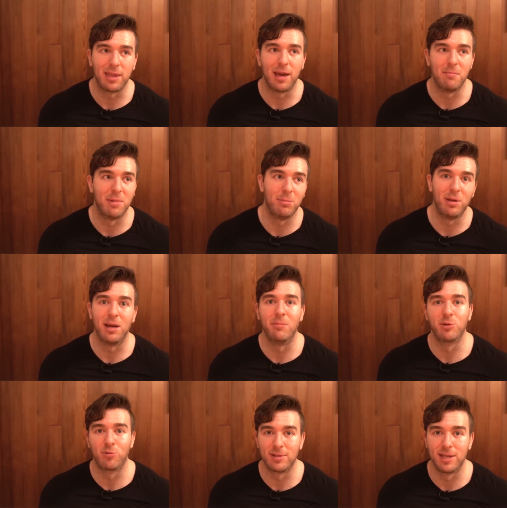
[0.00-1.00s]
that maybe
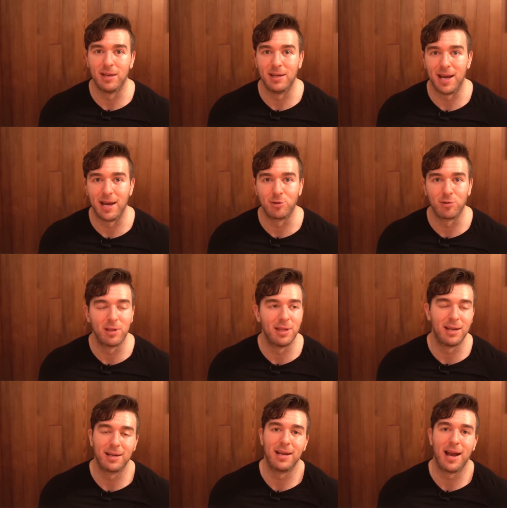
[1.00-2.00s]
Hemsworth did it naturally
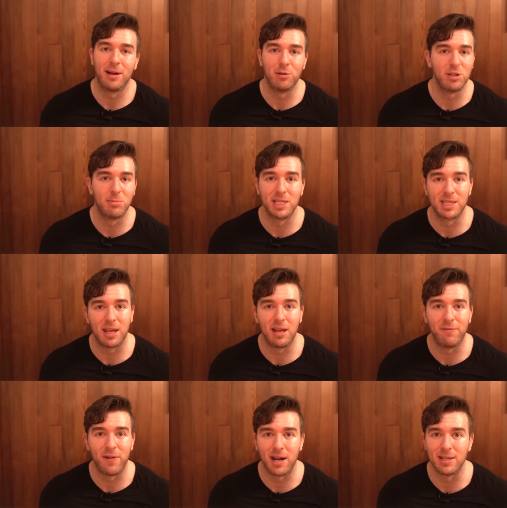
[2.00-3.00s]
than a guy who's been
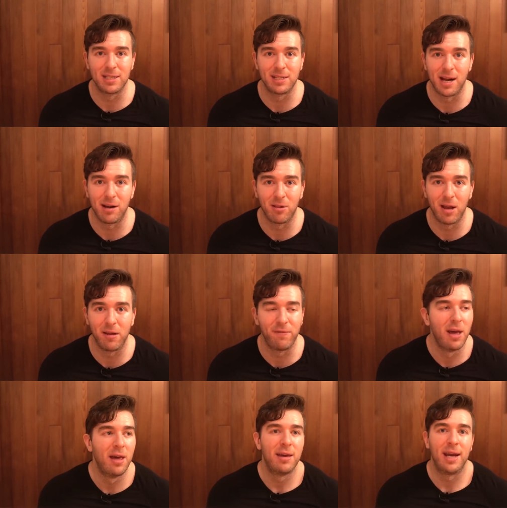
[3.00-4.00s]
skinny fat his entire
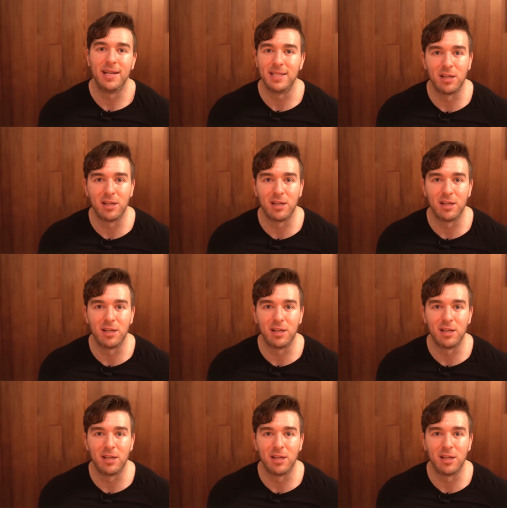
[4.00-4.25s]
life, and he's